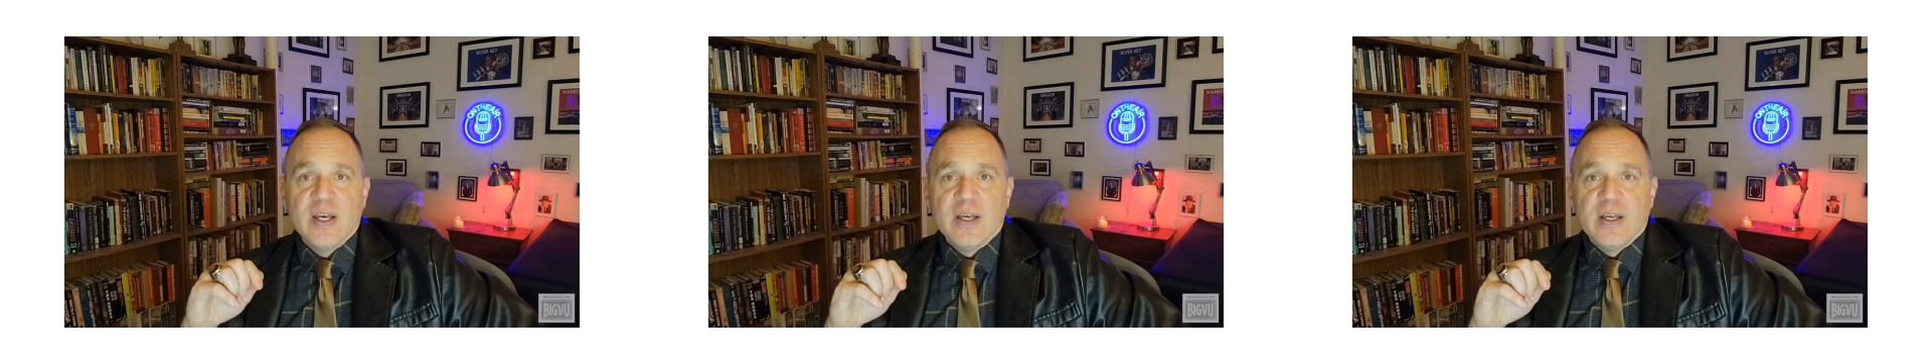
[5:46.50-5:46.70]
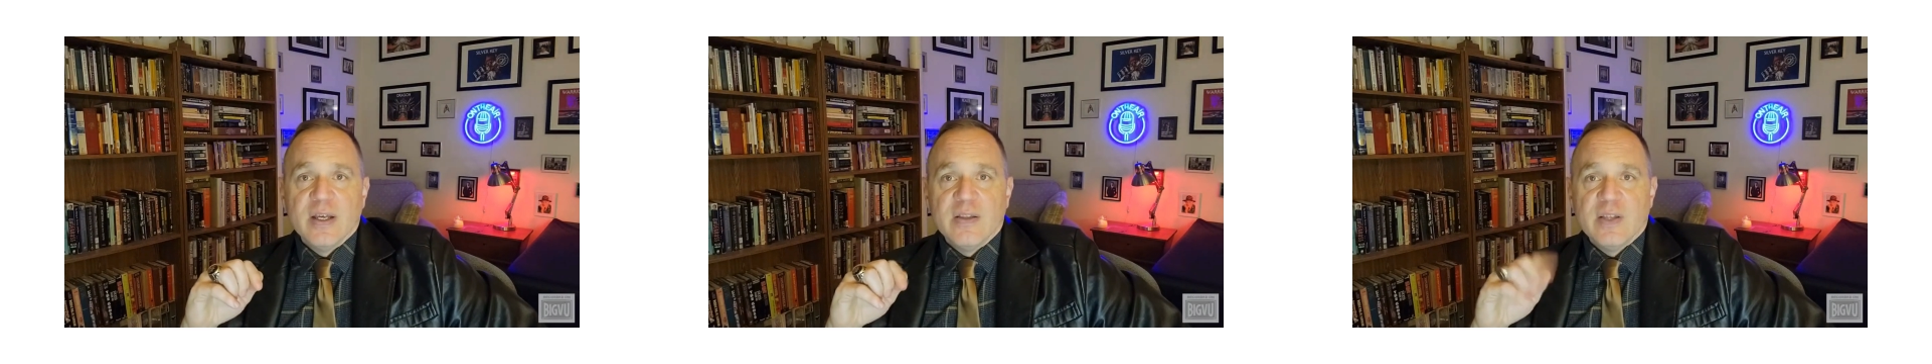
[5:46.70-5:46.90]

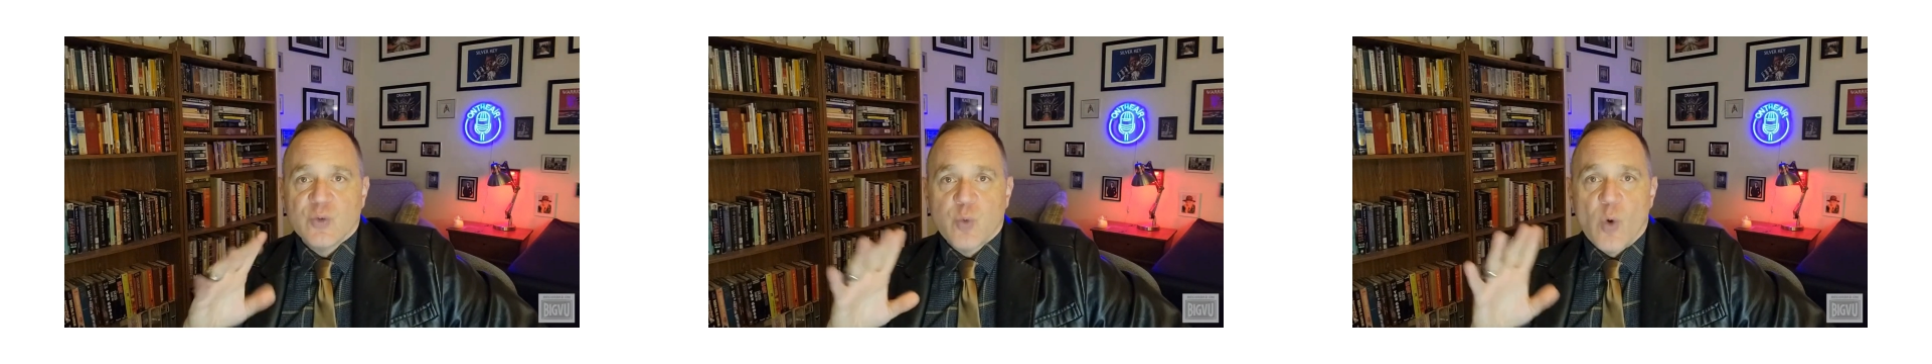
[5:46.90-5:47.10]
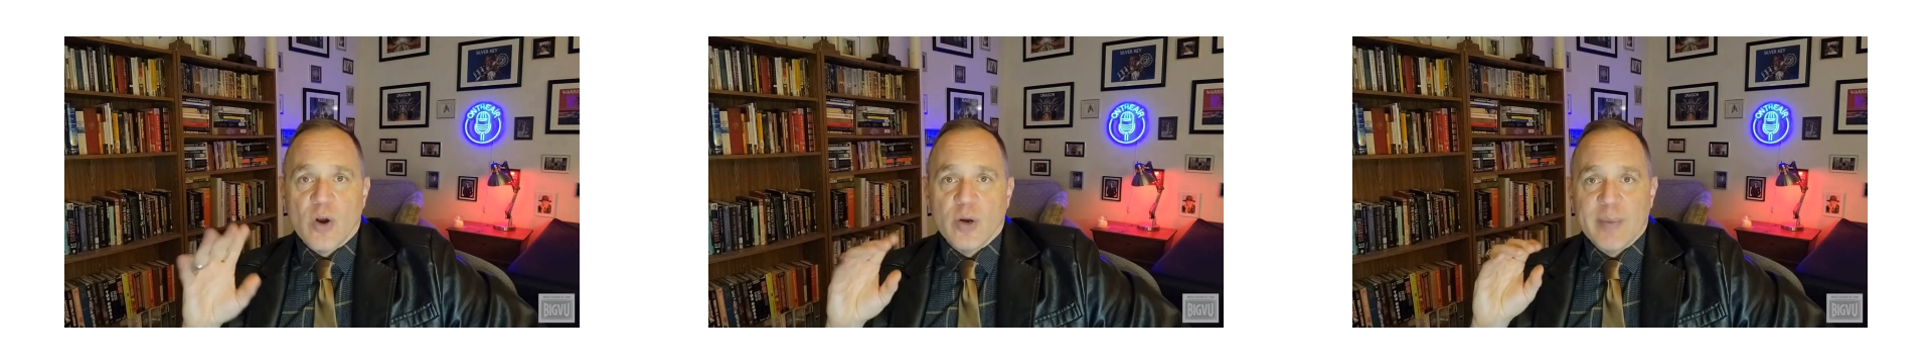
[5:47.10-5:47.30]
This
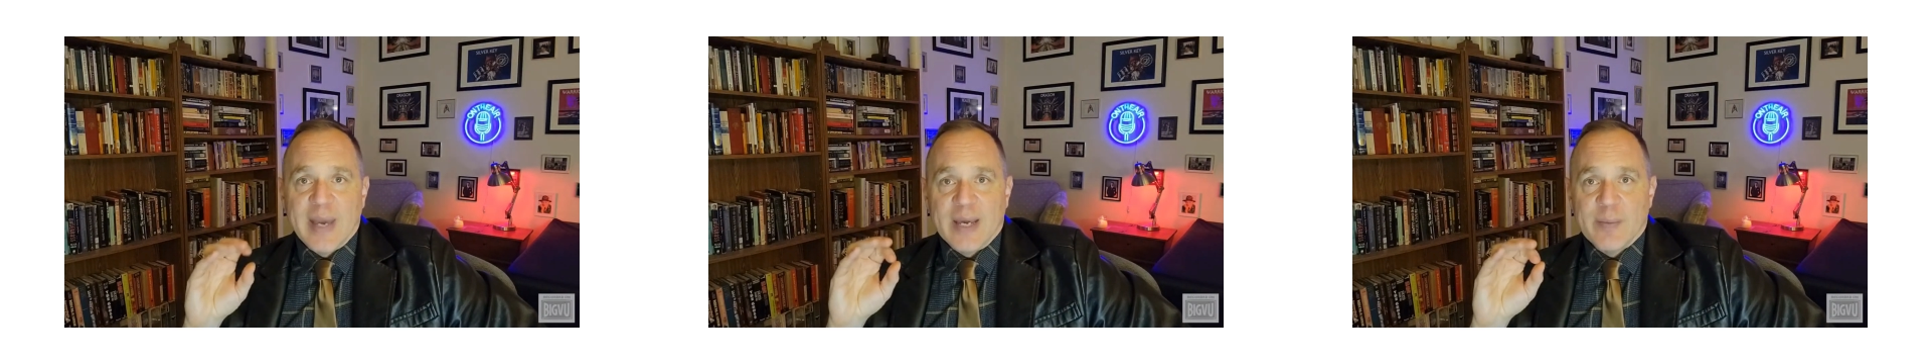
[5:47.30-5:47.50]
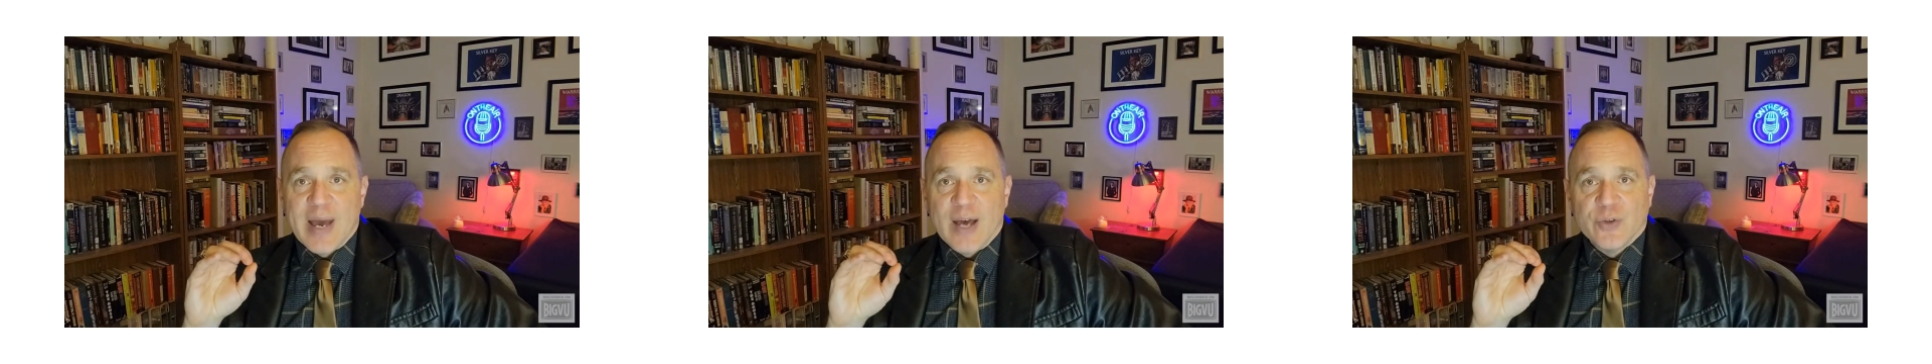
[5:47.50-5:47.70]
water may
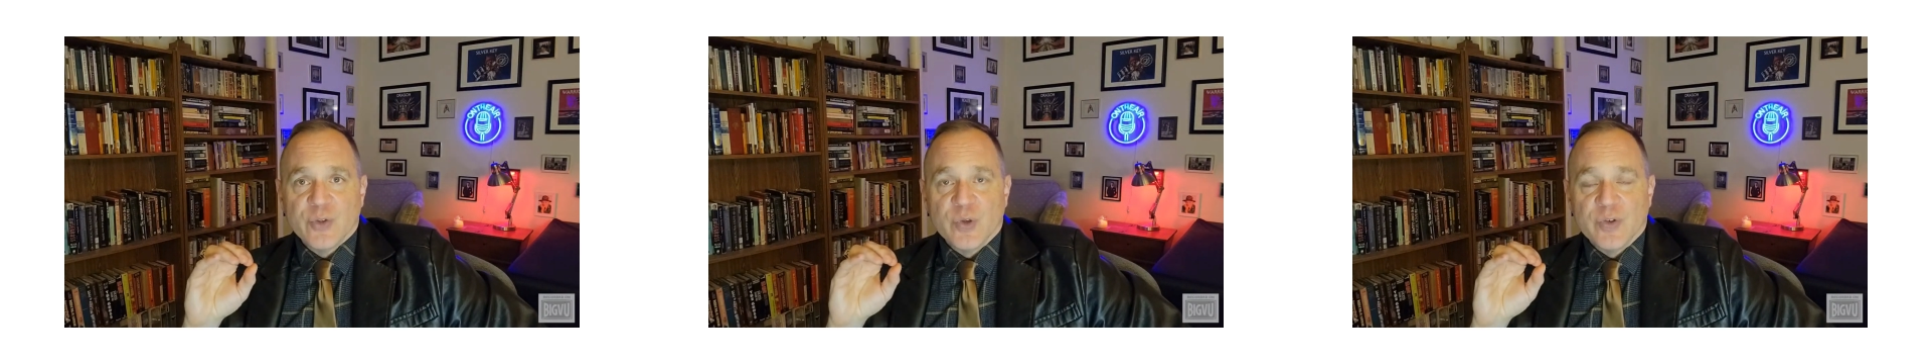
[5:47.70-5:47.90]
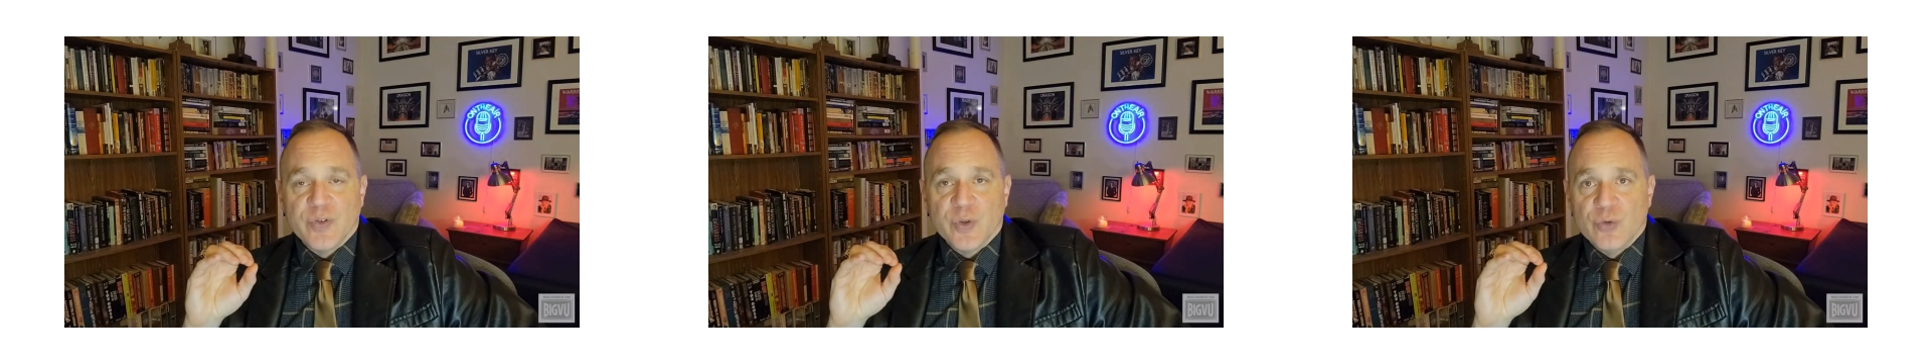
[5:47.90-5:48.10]
amount to a
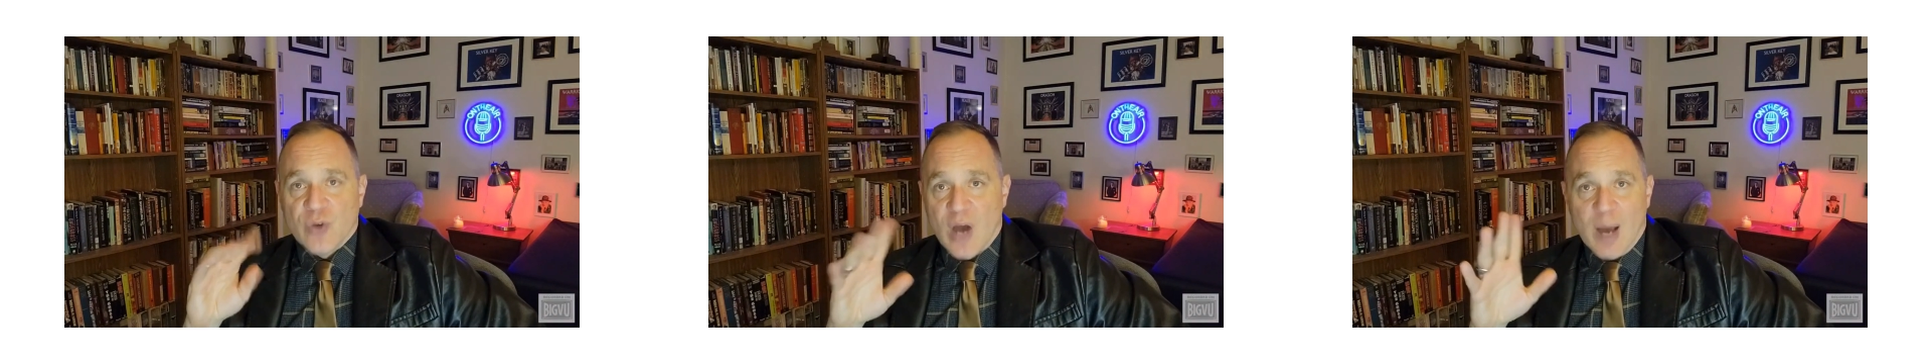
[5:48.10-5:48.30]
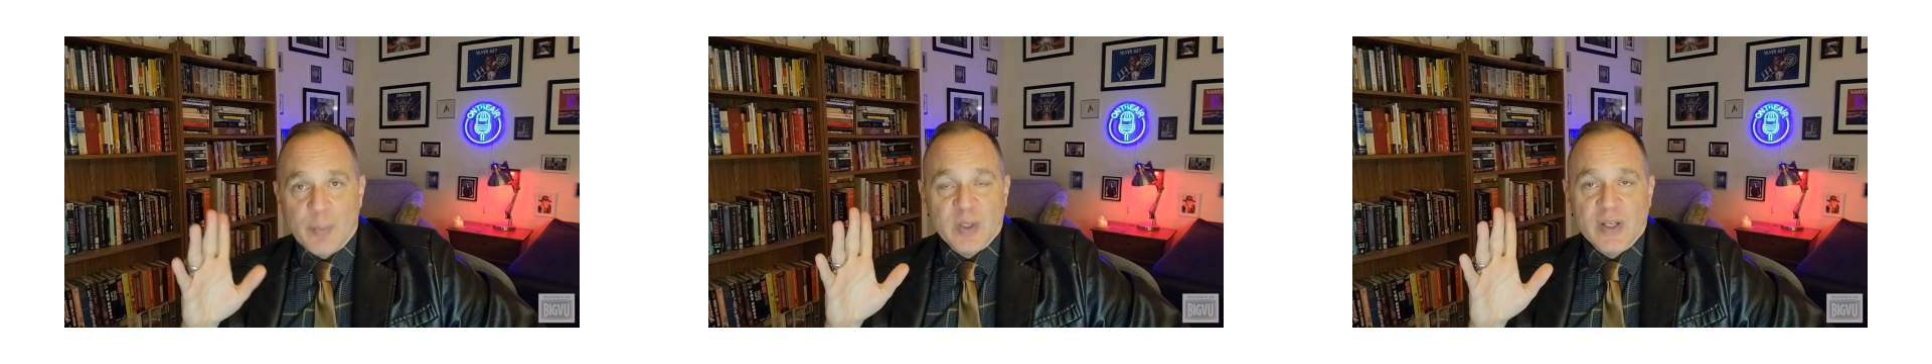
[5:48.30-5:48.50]
few
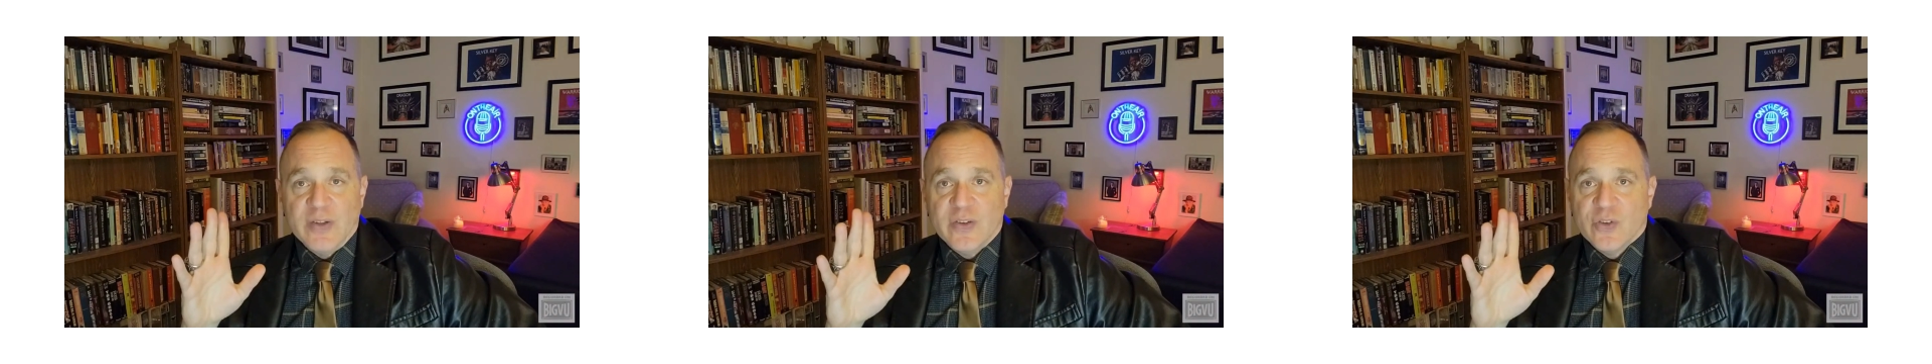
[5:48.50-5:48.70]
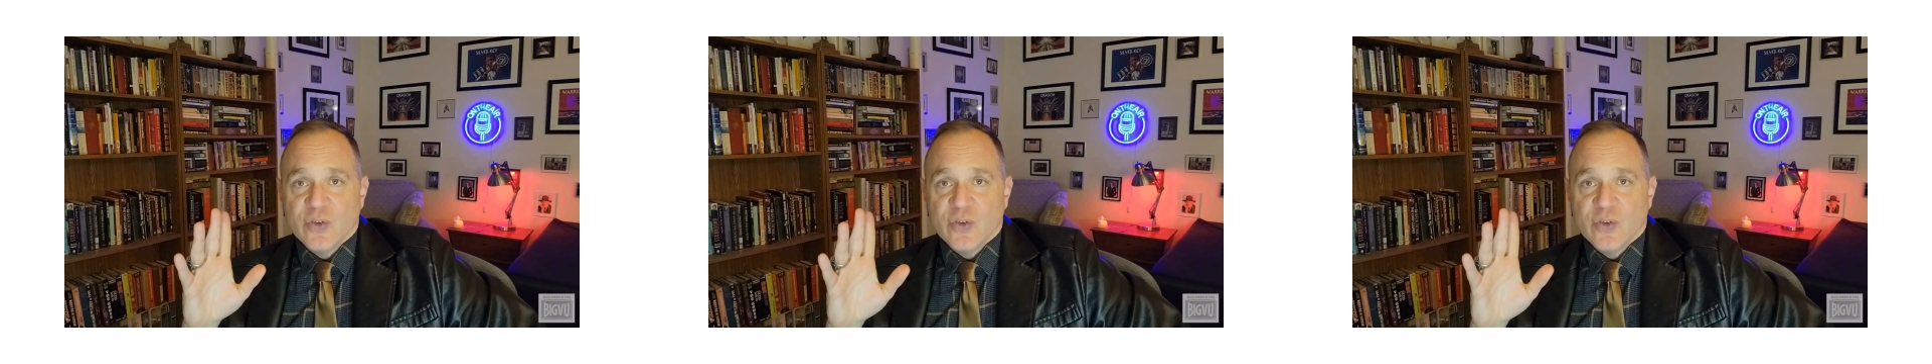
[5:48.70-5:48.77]
droplets